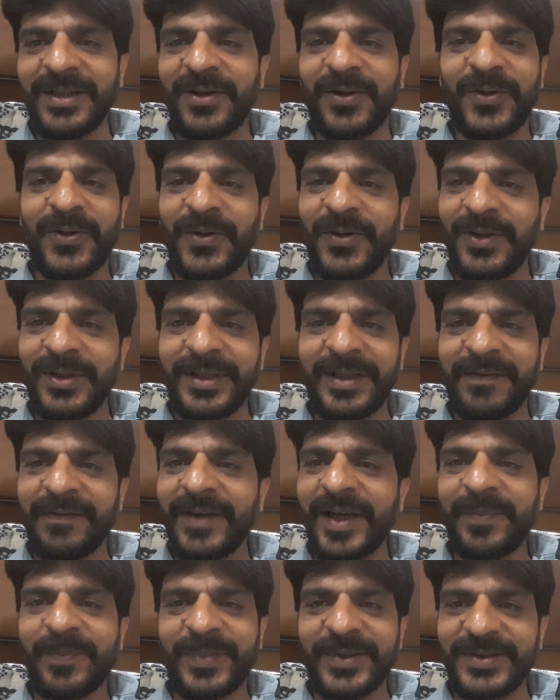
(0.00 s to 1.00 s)
all the
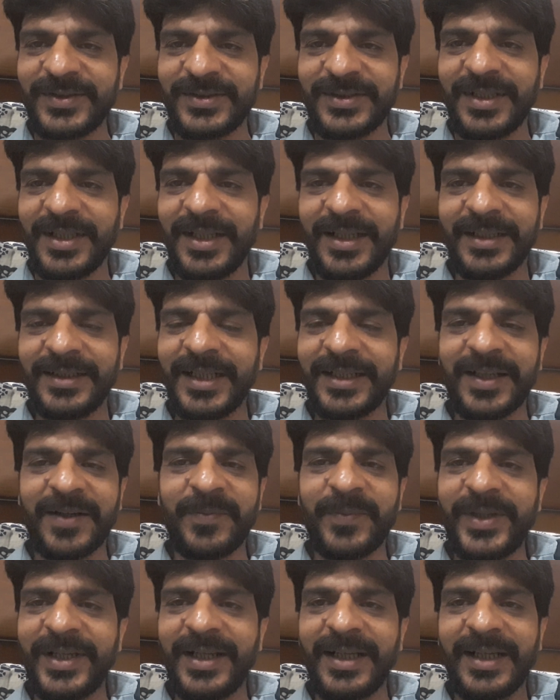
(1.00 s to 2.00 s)
weapons that are
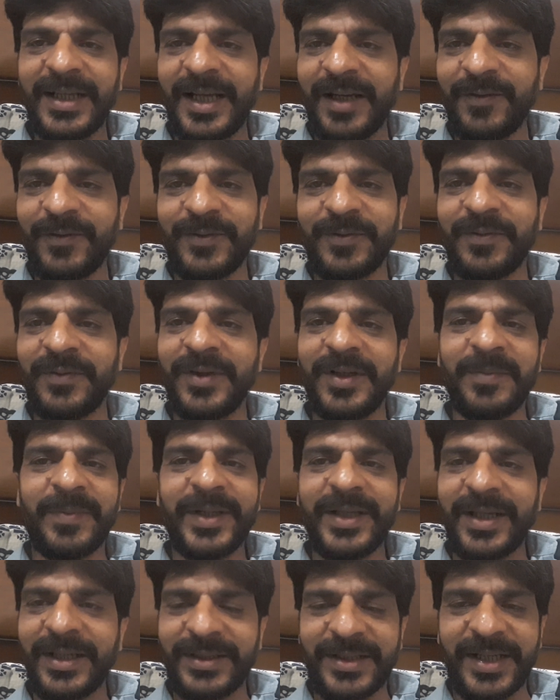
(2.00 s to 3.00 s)
being left will
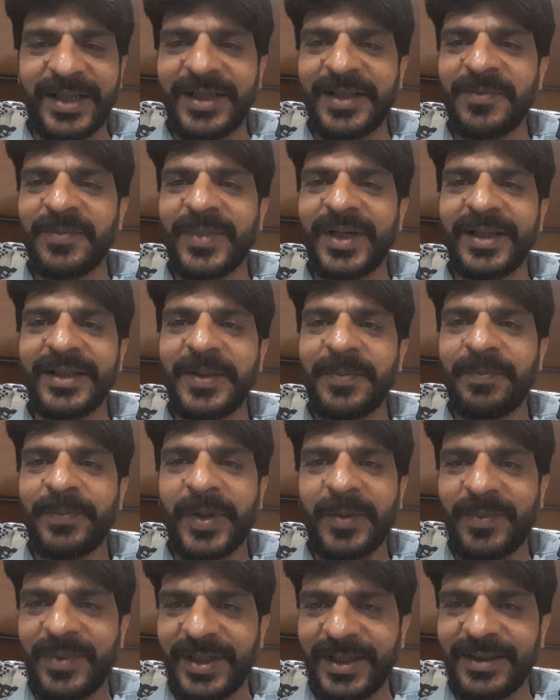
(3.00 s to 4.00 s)
be taken by the
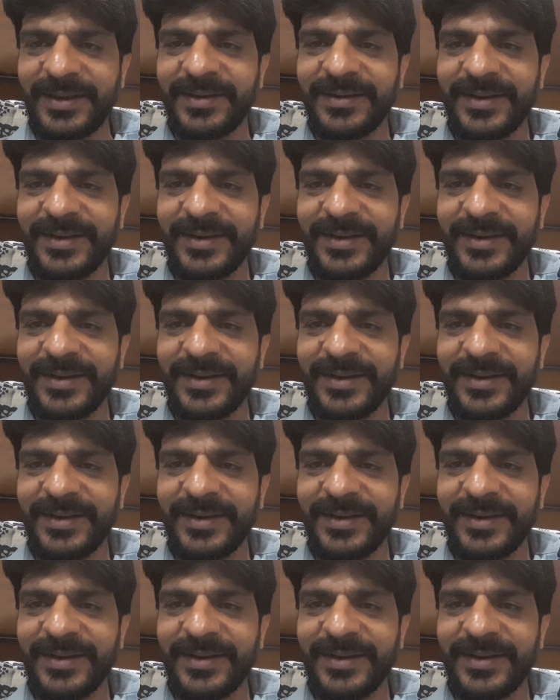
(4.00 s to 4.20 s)
public,